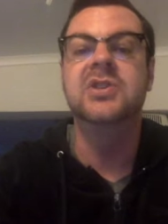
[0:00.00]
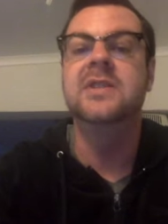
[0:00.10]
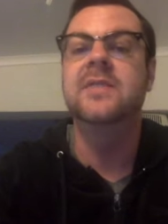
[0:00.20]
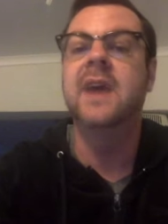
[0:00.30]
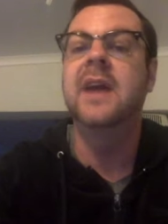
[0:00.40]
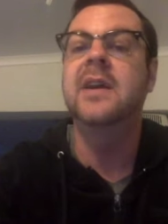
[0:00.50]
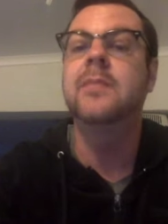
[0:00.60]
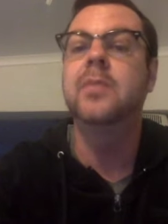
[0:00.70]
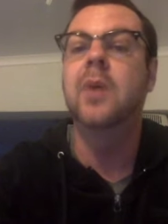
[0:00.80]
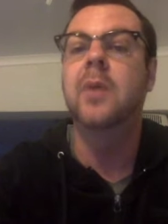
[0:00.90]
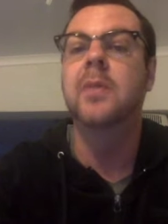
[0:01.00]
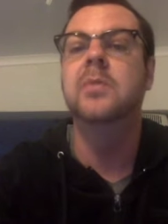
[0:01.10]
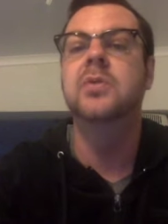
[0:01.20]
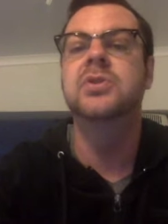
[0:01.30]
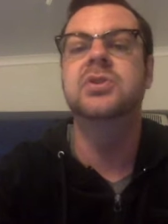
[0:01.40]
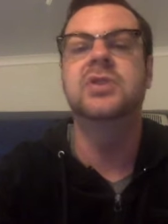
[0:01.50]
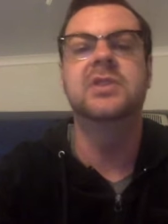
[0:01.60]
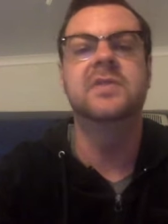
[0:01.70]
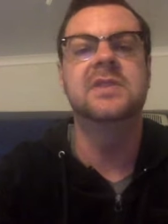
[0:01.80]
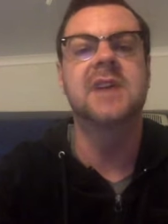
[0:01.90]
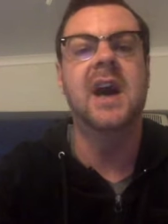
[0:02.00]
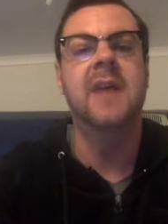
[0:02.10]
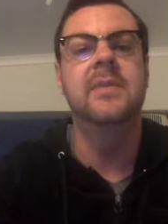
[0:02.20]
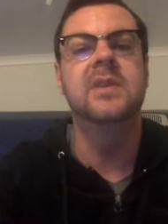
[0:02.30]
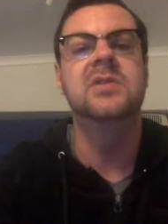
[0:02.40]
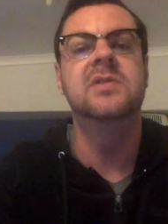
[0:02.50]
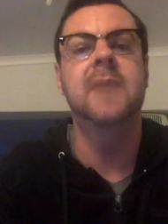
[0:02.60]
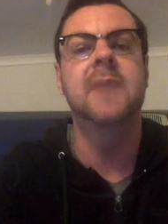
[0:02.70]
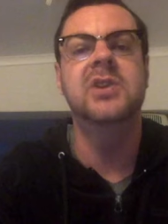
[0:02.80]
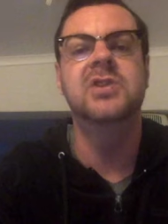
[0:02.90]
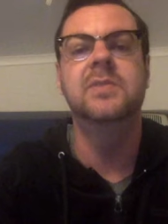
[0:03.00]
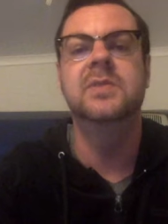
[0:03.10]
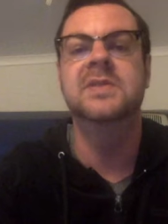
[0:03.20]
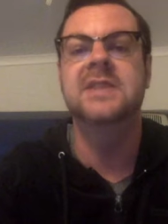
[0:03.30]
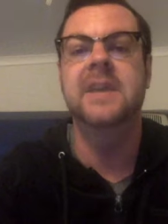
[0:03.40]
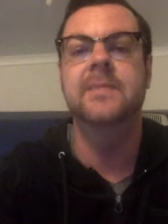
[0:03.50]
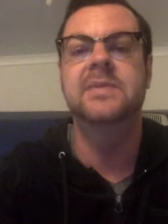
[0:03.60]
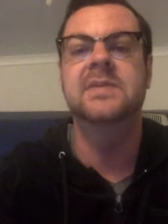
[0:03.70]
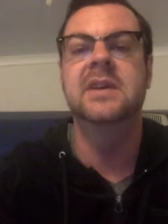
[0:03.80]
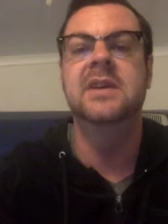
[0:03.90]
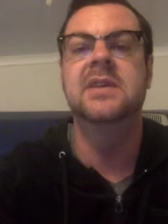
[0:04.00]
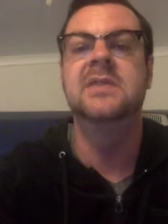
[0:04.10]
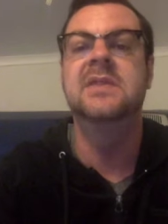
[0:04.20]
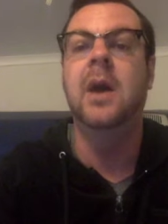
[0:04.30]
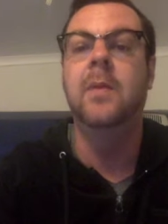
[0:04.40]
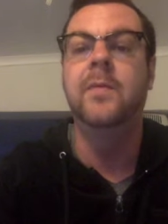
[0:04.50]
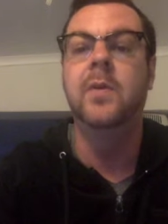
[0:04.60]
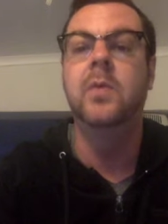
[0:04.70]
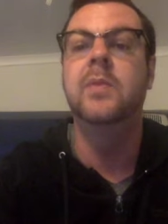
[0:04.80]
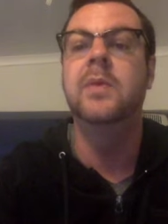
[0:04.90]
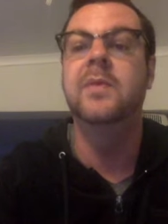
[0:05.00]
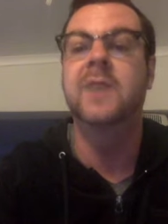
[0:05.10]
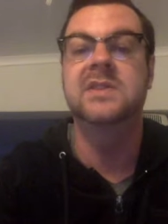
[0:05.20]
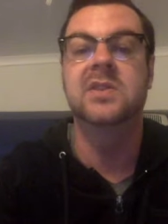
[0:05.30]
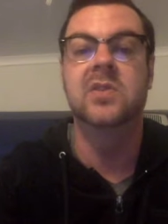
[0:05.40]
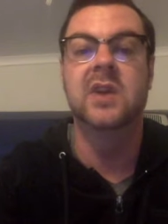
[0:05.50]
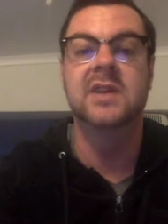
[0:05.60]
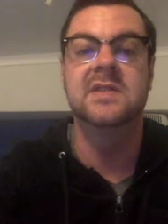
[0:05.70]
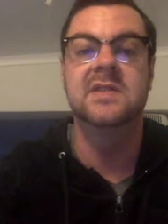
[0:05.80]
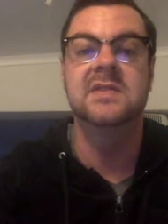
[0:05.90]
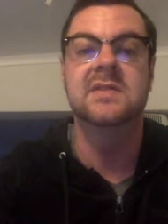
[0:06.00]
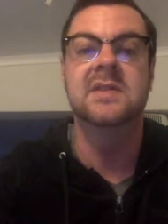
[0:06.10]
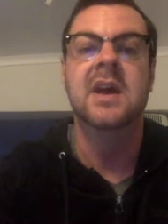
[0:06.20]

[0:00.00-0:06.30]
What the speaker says: dividing a problem or a stretch of time into manageable steps is helpful when we face a crisis.